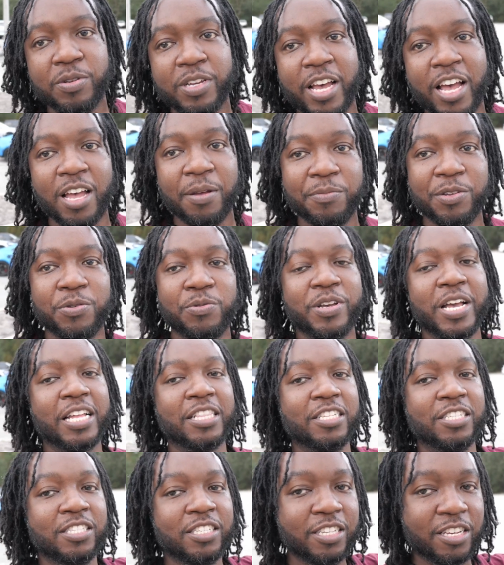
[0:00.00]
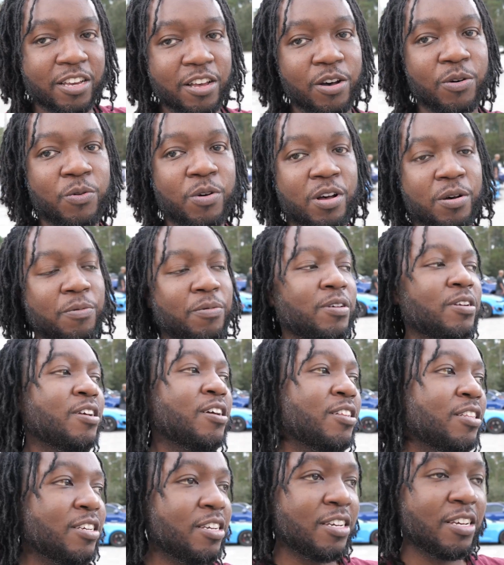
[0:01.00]
behind me, we got the ZL1
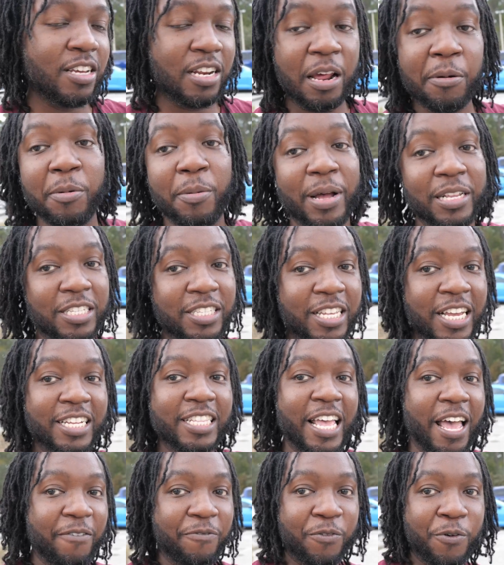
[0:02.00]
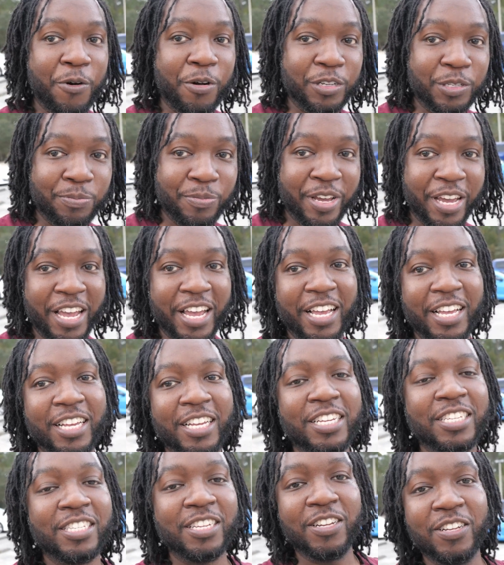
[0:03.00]
1LE, and I'm about to take that for a spin.
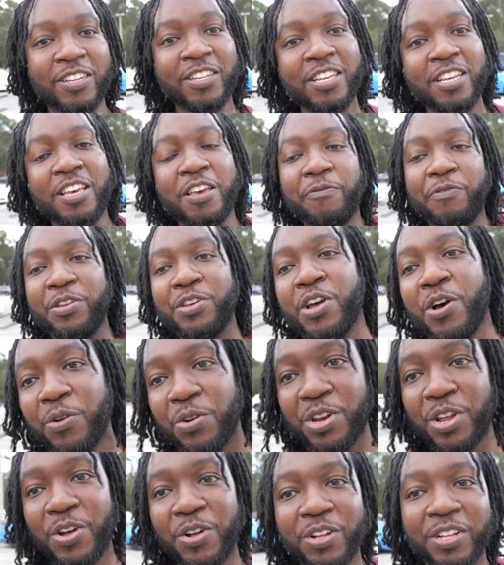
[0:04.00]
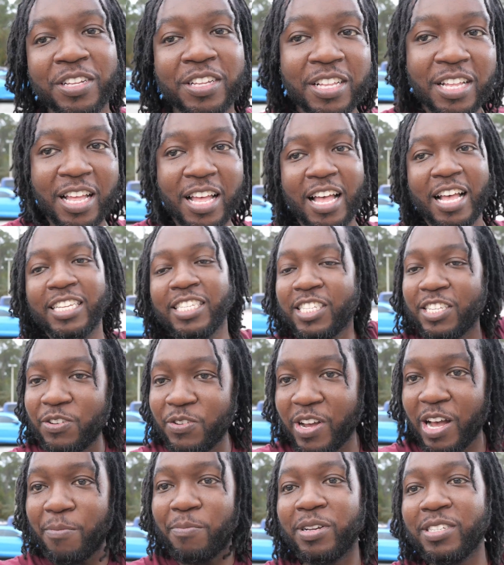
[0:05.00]
So if you don't know, still
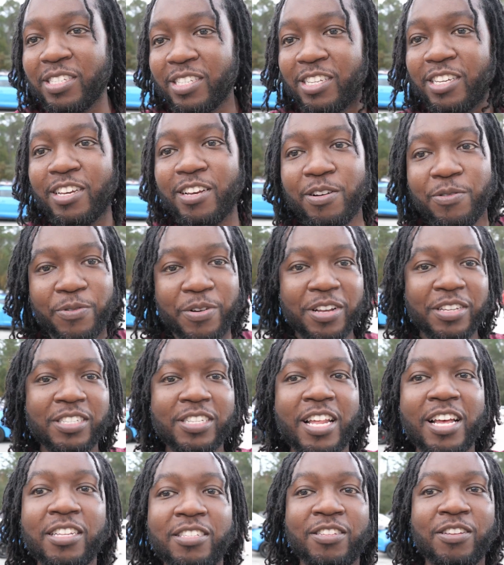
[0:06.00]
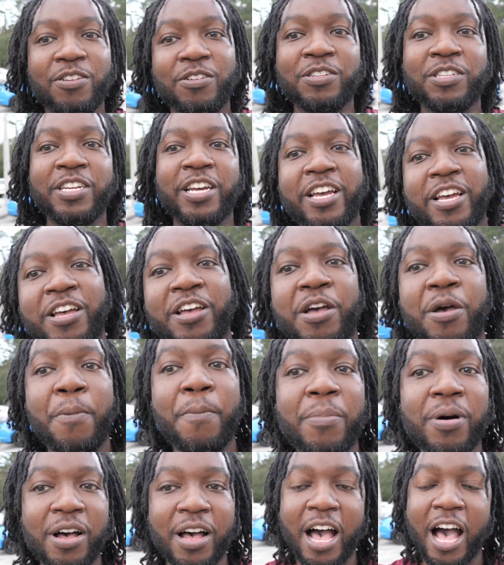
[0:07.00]
got my ZL1s, not sold yet,
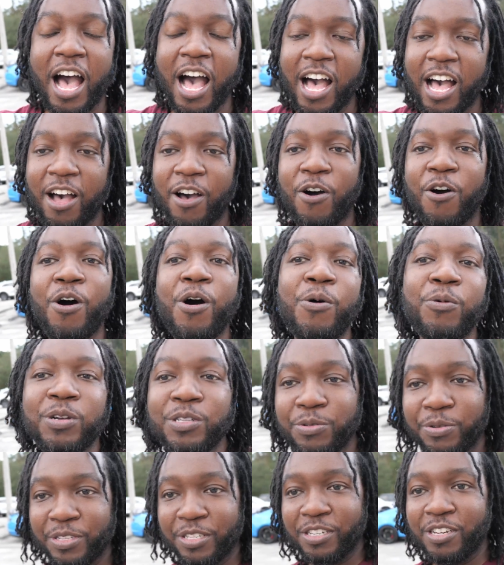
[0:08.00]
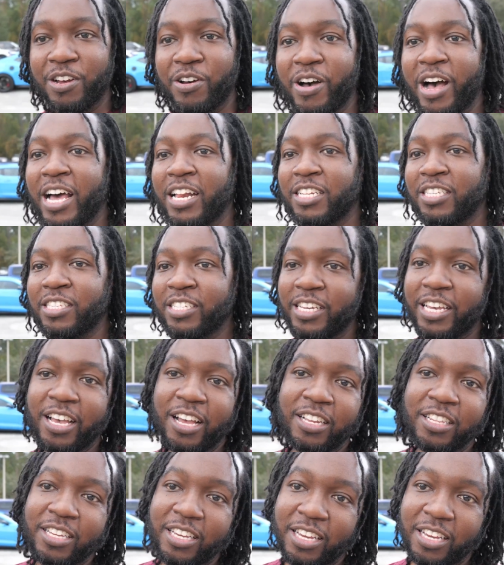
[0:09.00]
but I always want to know how the
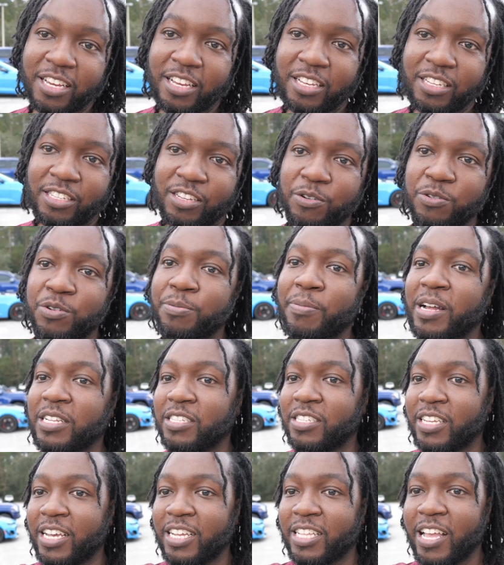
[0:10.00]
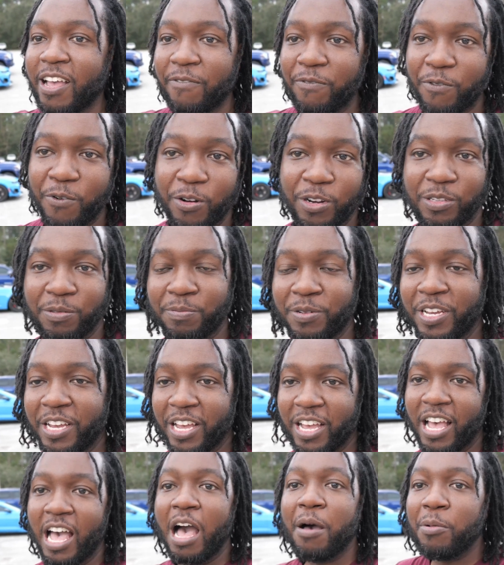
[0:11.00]
ZLE is, so we're about to take that for a spin.
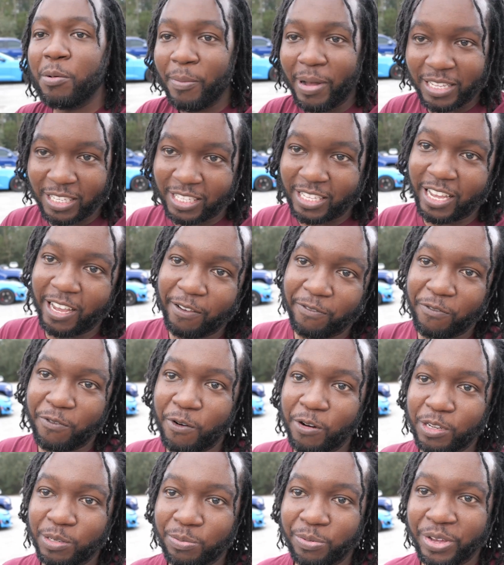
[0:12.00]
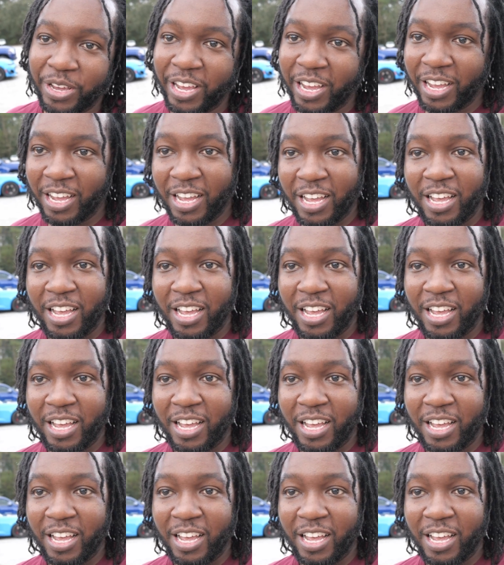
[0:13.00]
I'm about to take it for a spin.